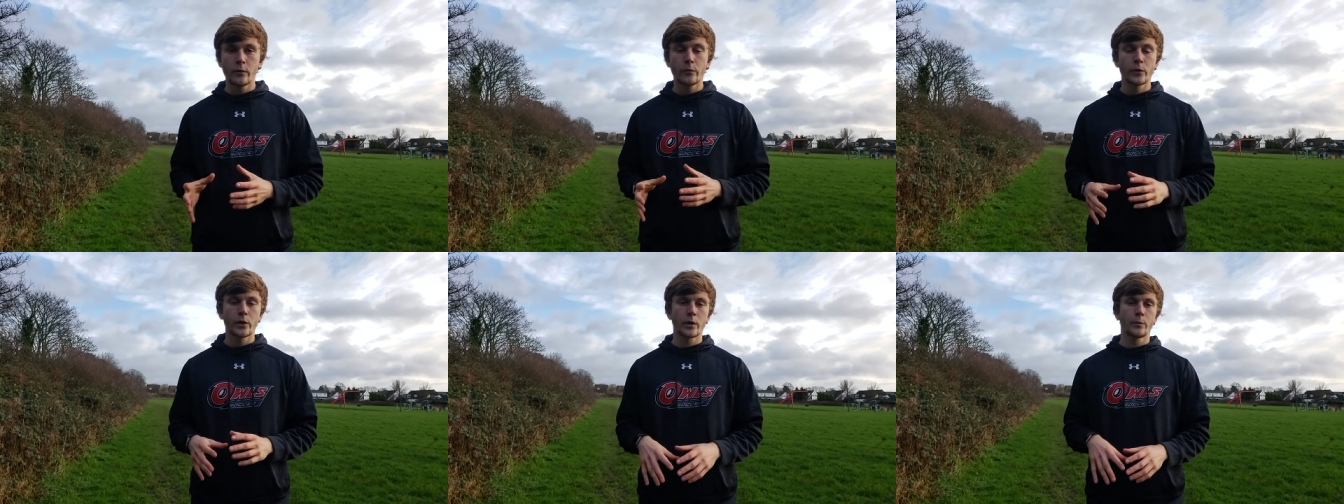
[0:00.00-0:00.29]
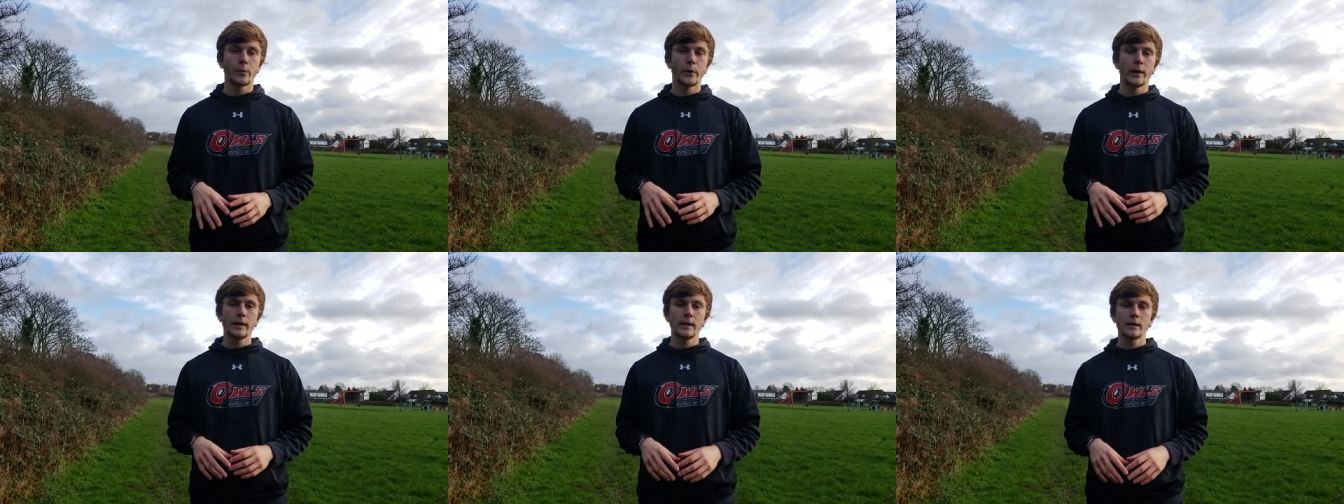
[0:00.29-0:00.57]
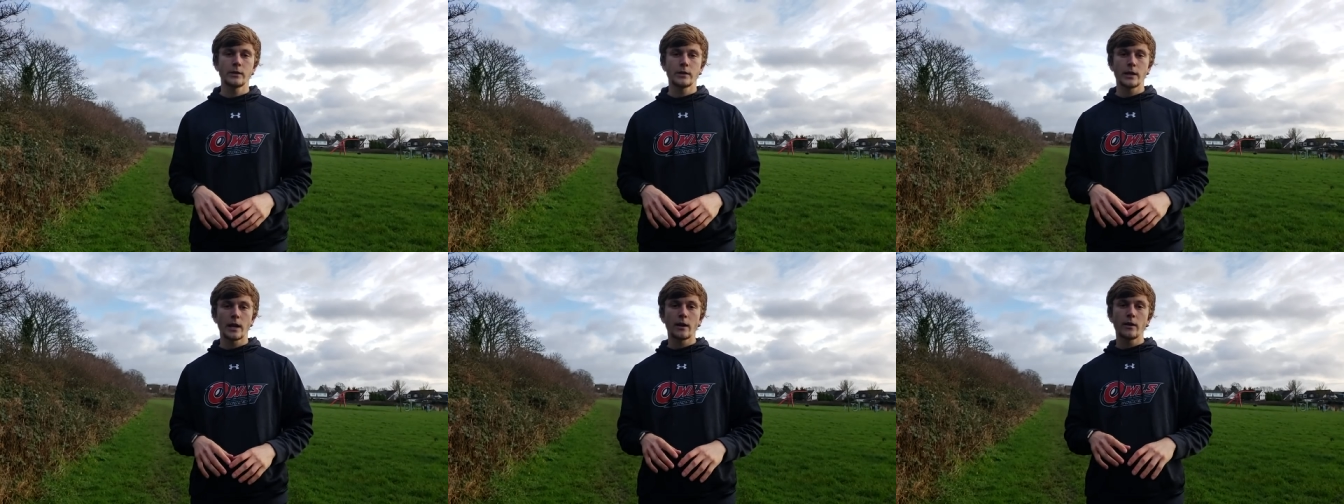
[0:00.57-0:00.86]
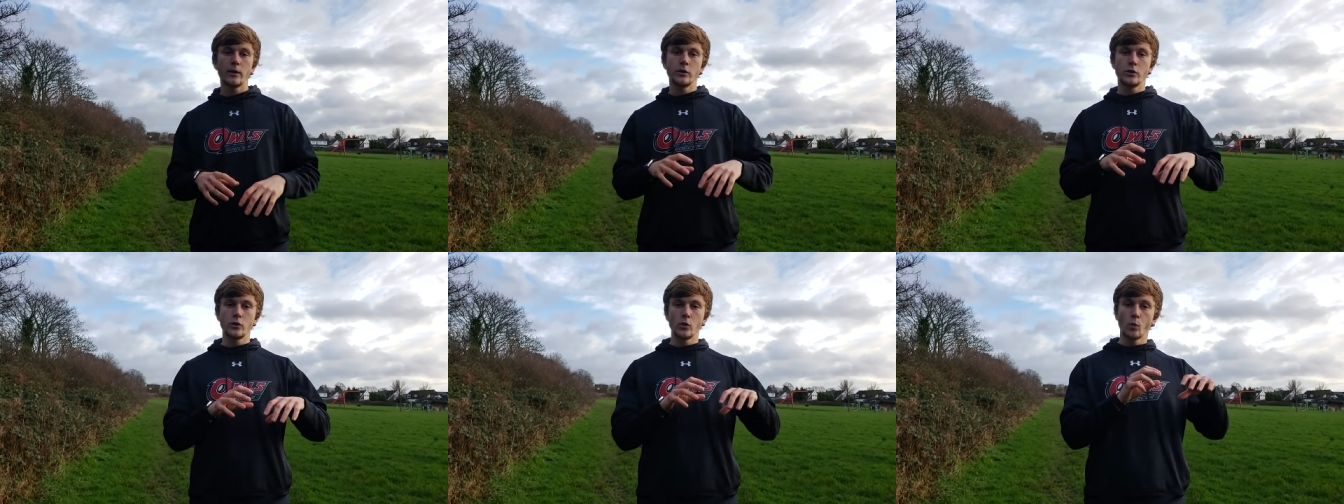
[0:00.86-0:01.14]
We're going to break this down
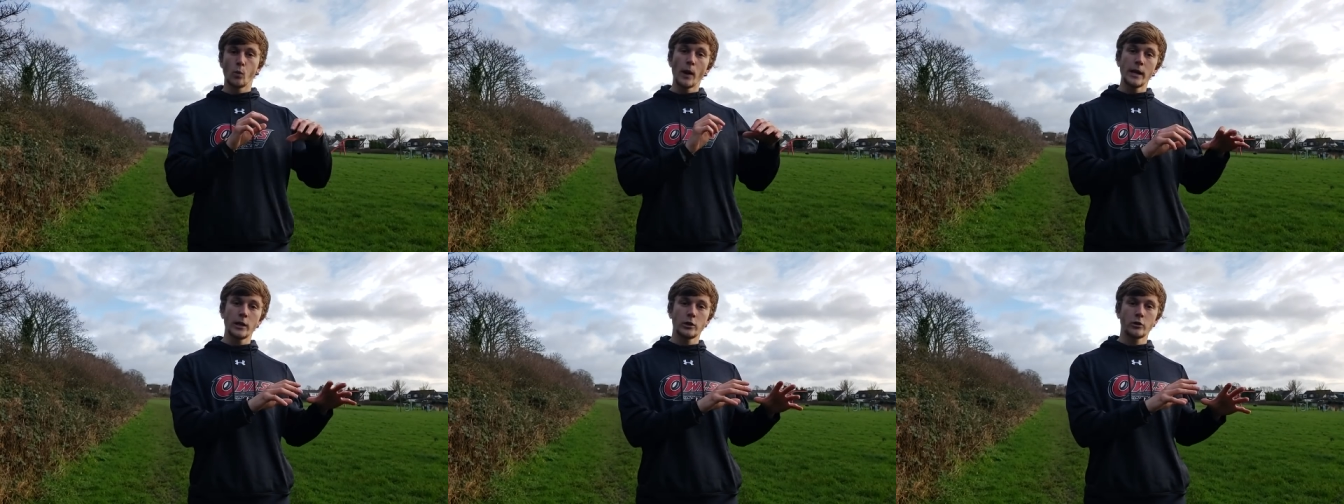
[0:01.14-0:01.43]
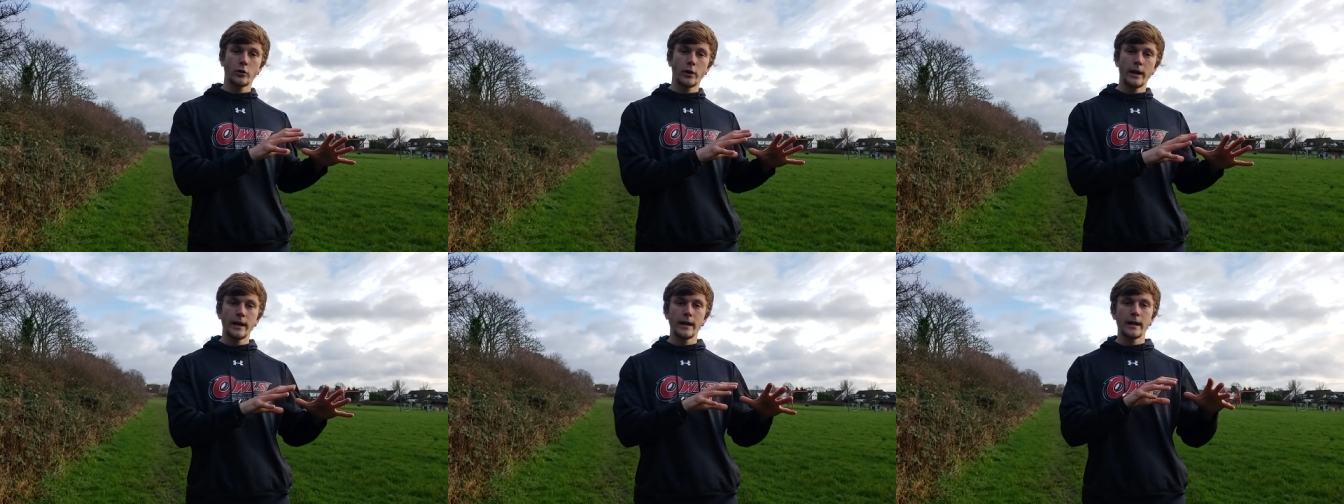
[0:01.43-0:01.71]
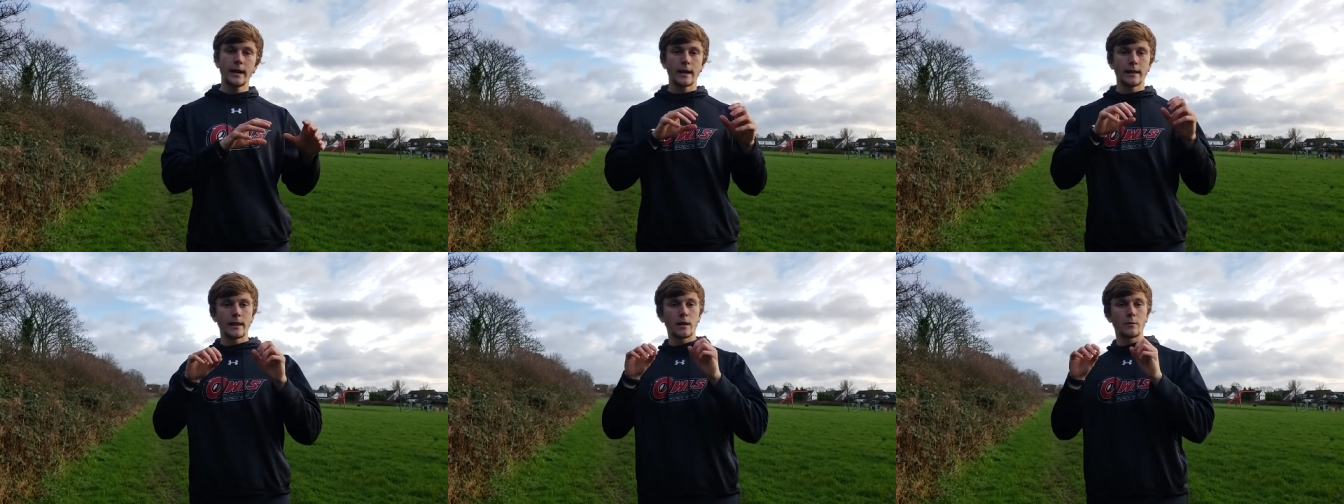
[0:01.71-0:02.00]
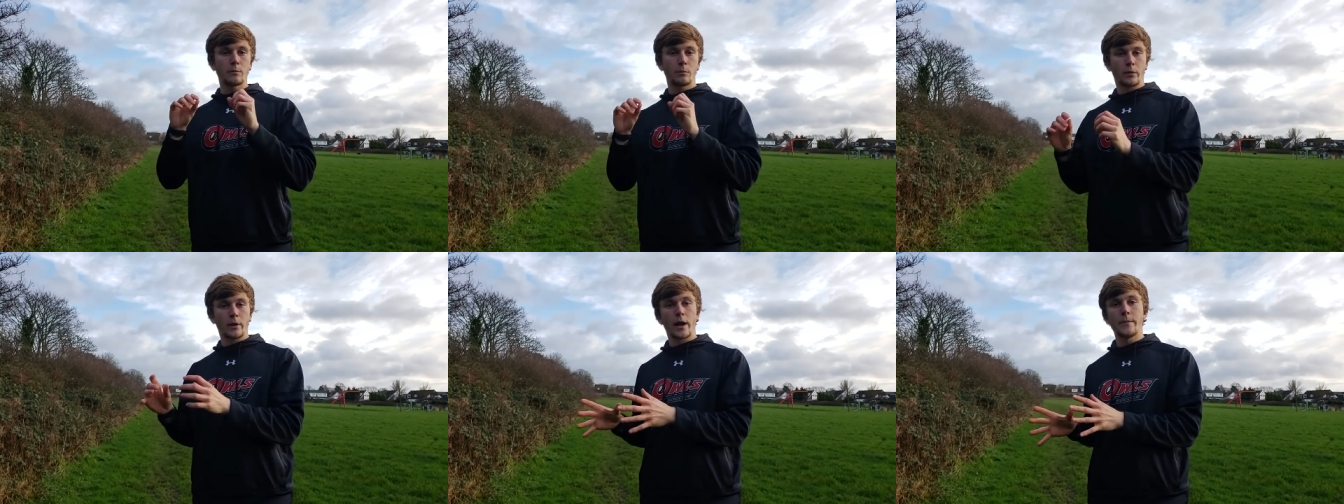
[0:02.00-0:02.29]
into weight training and then
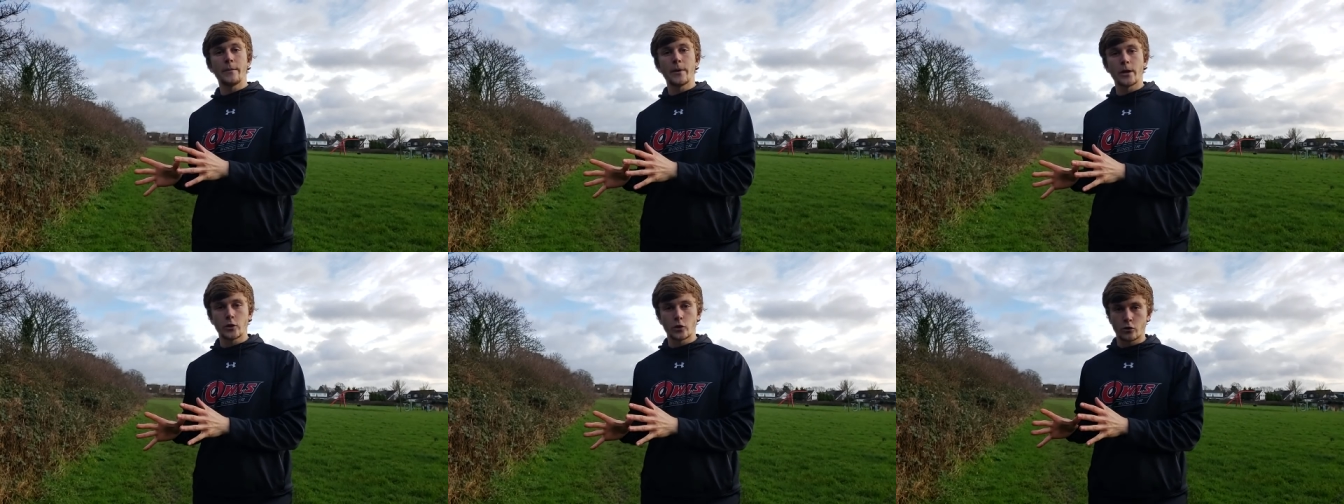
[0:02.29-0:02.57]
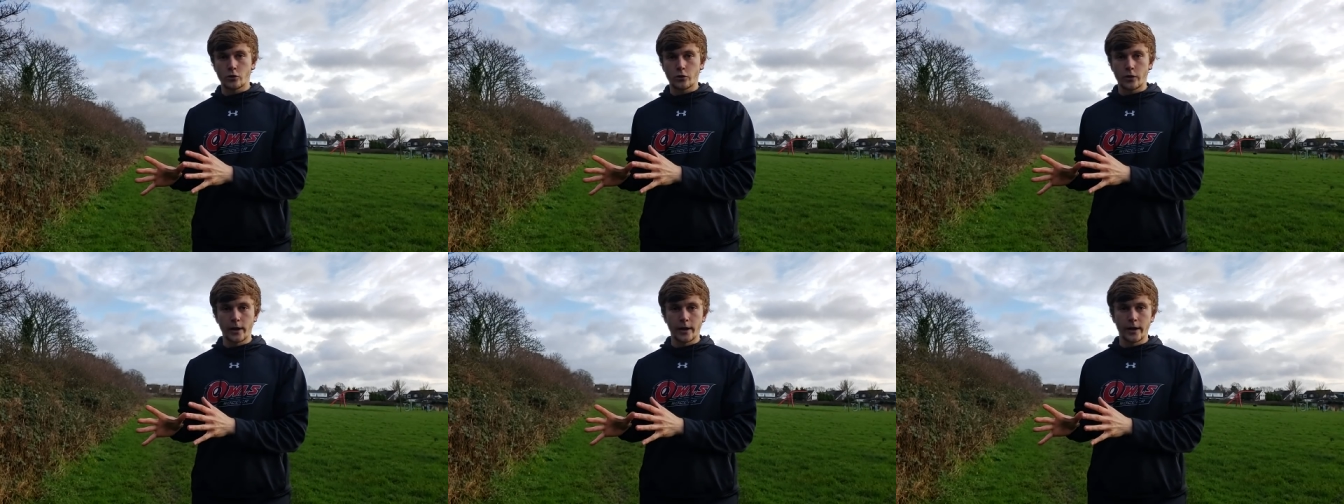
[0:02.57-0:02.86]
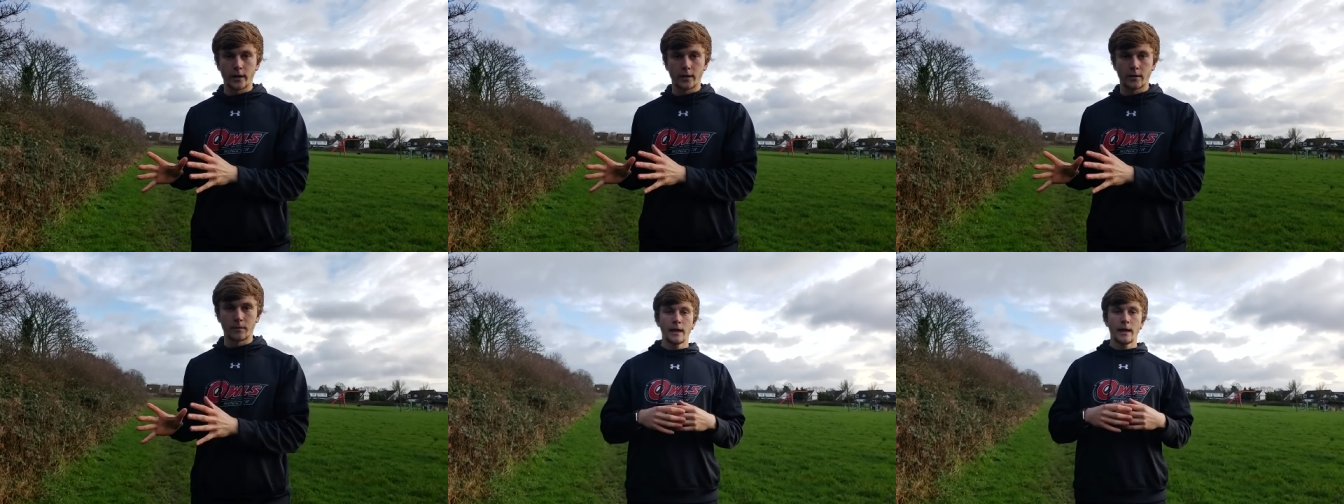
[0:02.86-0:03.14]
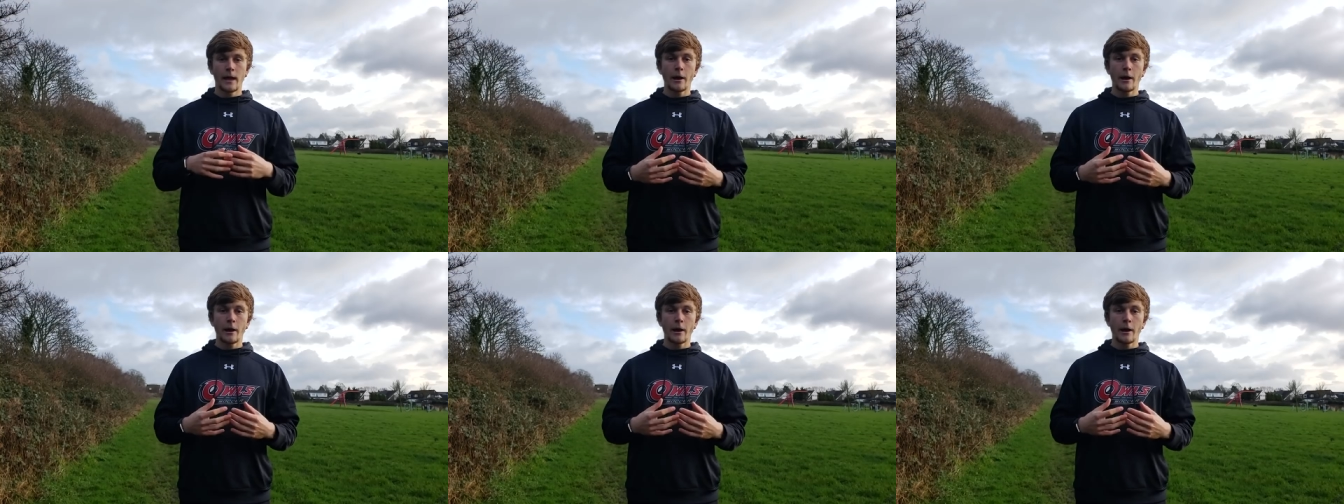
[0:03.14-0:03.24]
plyometric training.